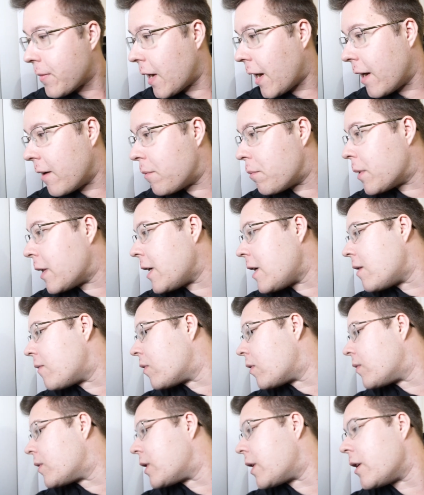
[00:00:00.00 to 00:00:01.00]
I have plenty
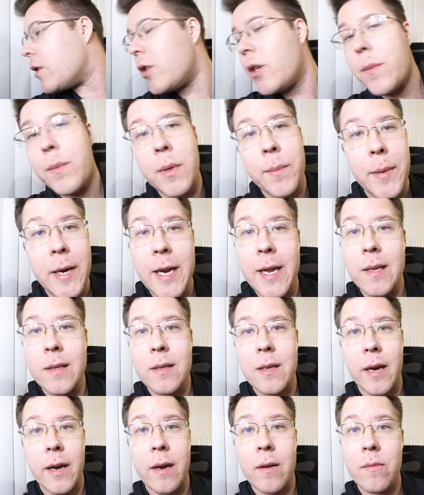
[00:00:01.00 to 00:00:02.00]
of oversized chips on my
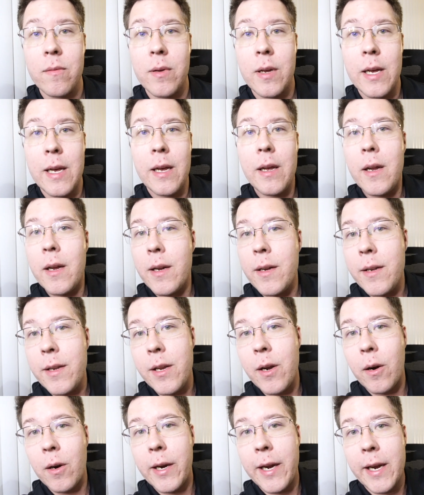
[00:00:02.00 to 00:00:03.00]
desk. I have
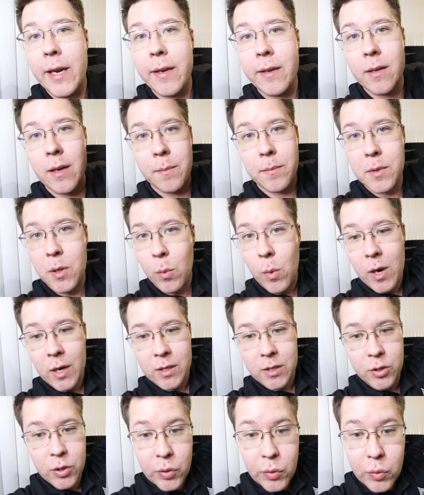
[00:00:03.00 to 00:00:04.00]
TRKs up the
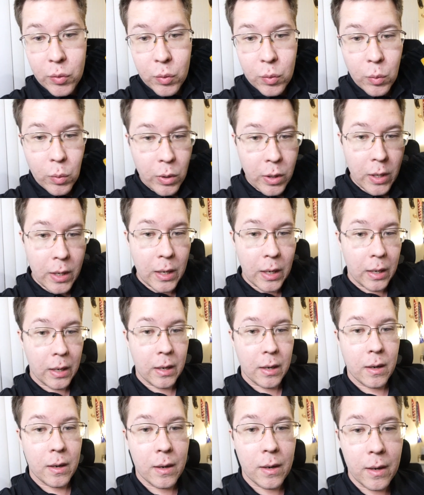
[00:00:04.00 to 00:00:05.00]
wazoo.
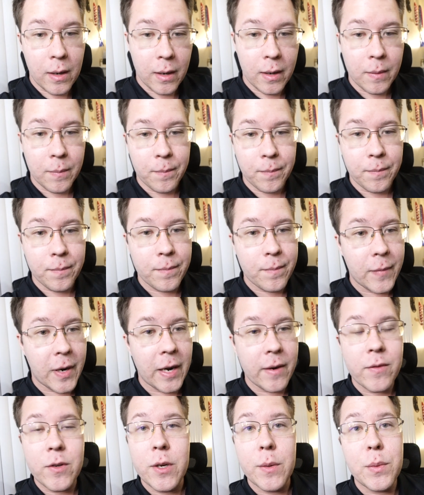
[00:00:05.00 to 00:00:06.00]
I
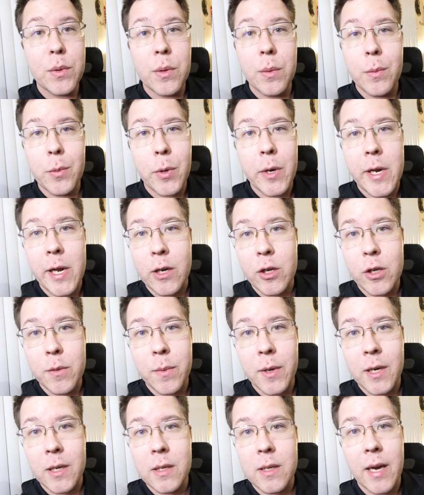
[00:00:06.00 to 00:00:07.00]
have chips with pretty edge
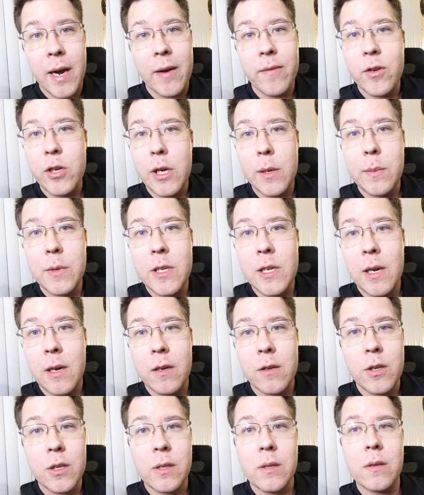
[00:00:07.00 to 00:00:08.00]
spots. I have chips
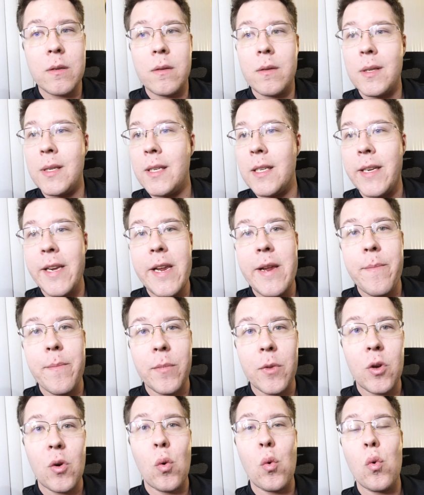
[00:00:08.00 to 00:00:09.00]
that just
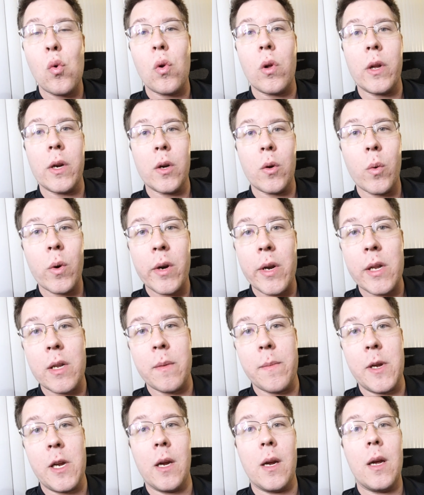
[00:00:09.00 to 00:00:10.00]
seem cool and quirky
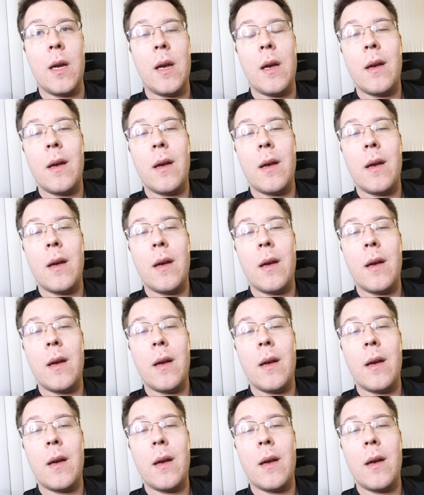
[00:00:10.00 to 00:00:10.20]
to me.